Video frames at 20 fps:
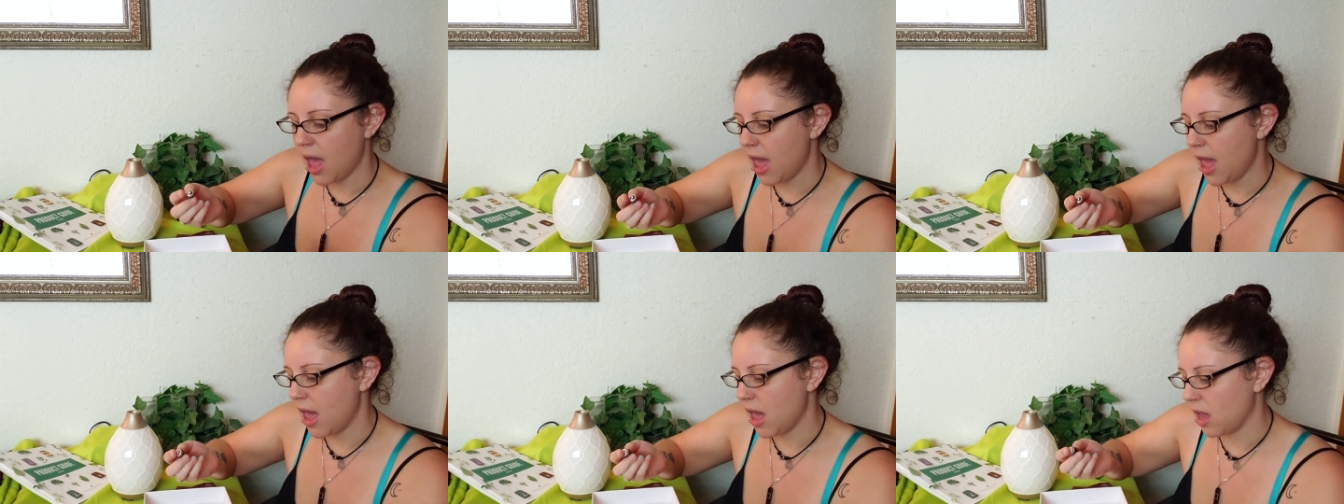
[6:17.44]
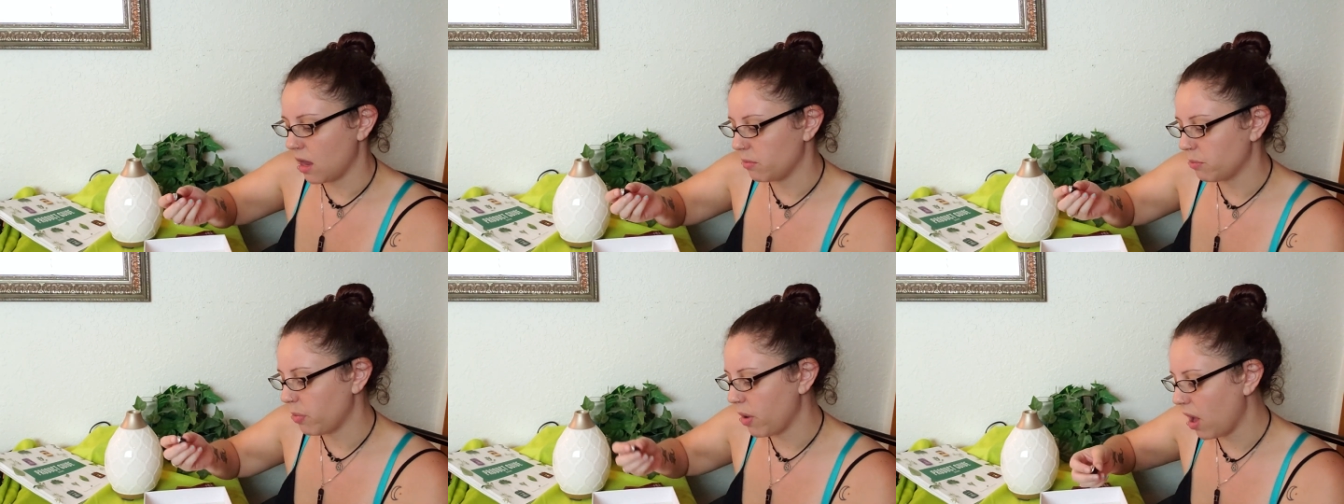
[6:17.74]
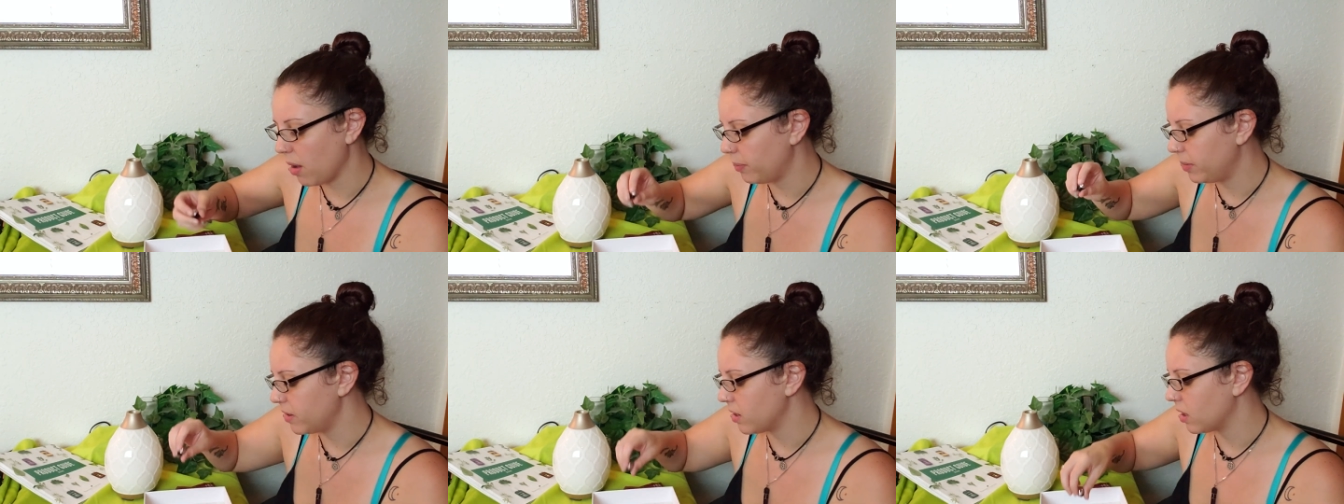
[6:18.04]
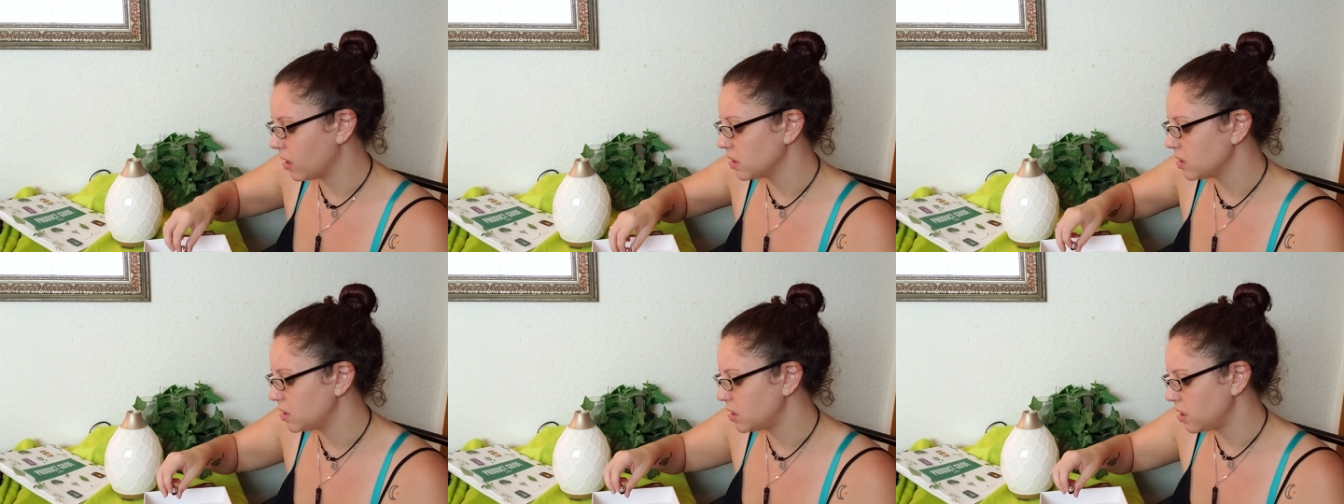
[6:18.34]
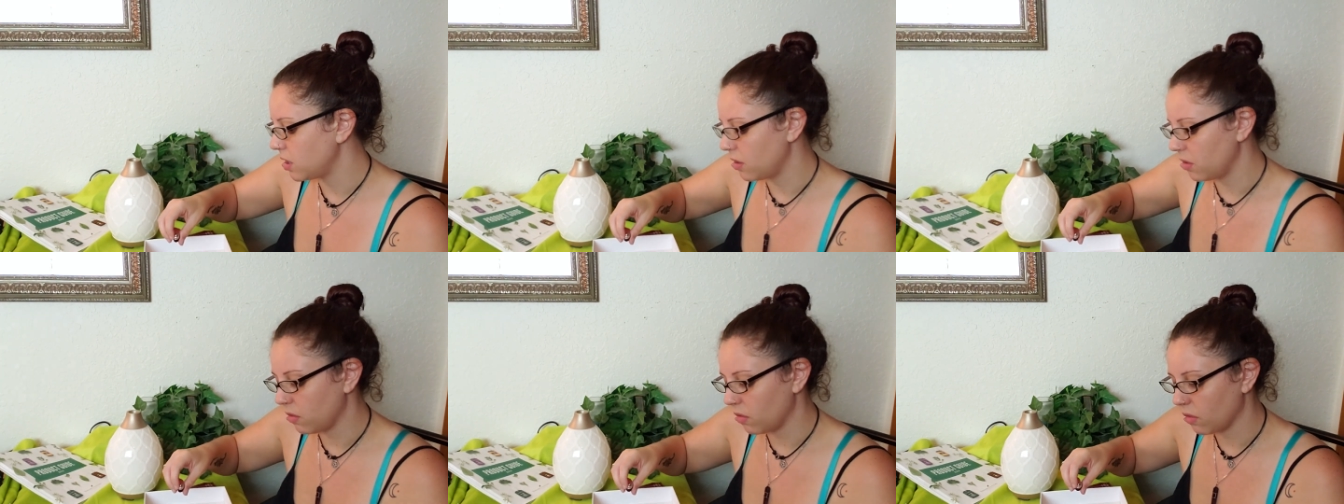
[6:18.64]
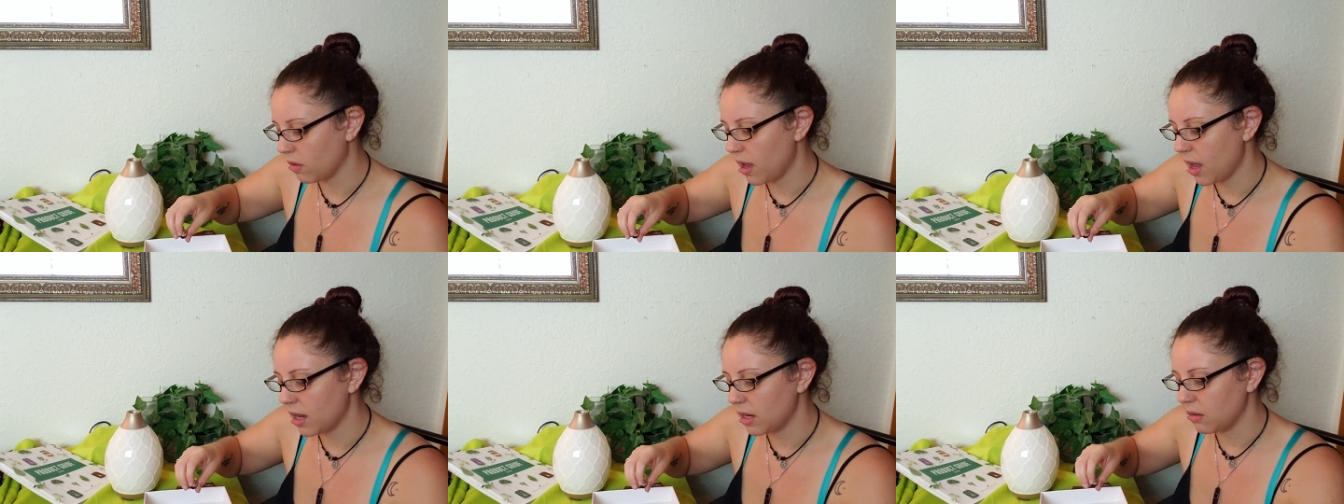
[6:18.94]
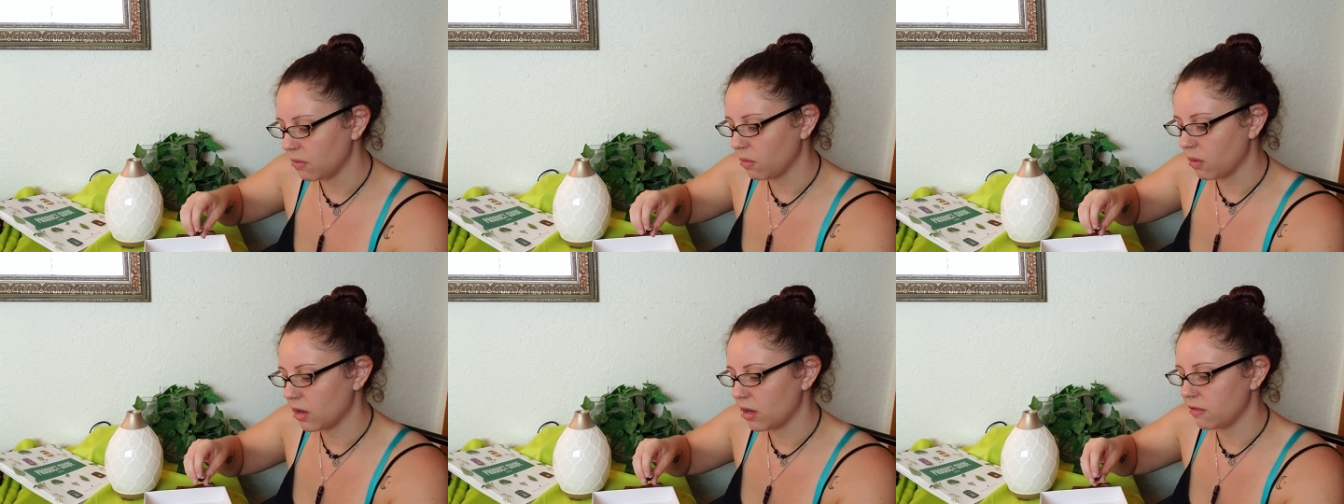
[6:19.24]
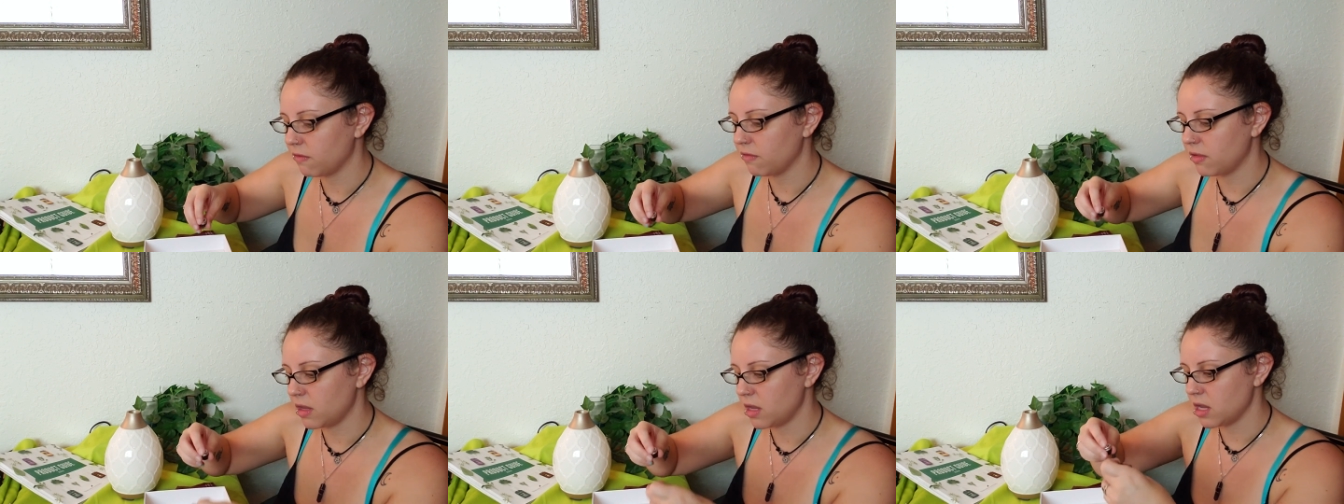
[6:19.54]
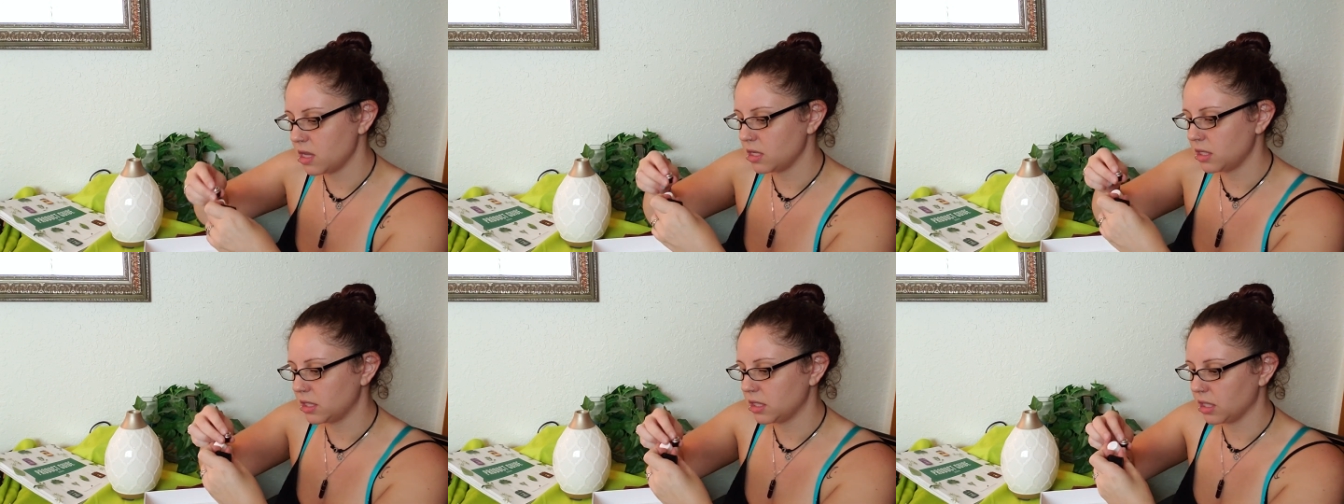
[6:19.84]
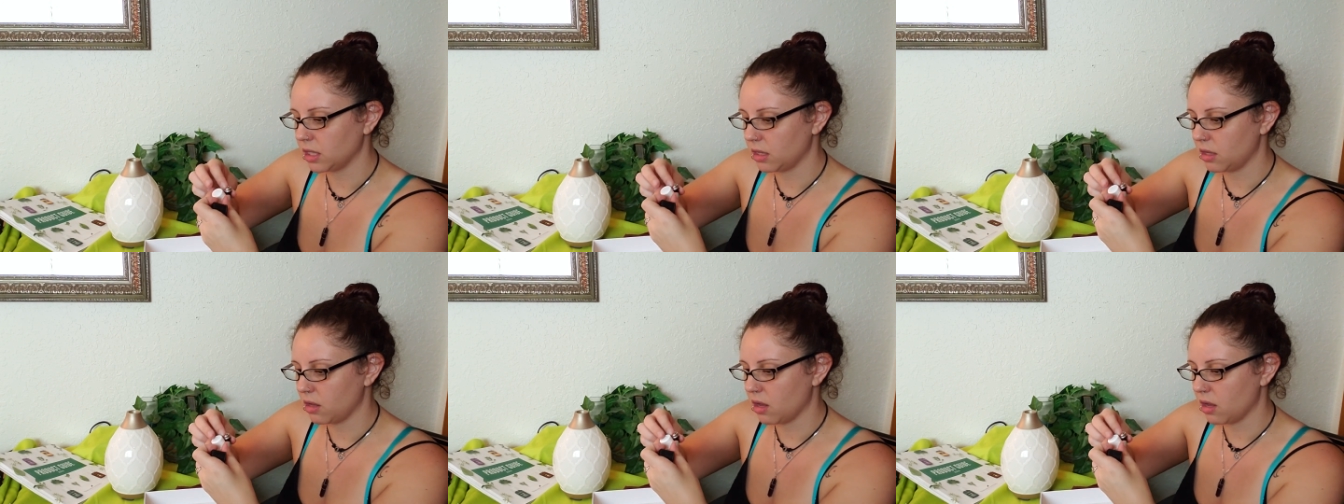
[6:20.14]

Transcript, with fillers: and pop it onto any one of these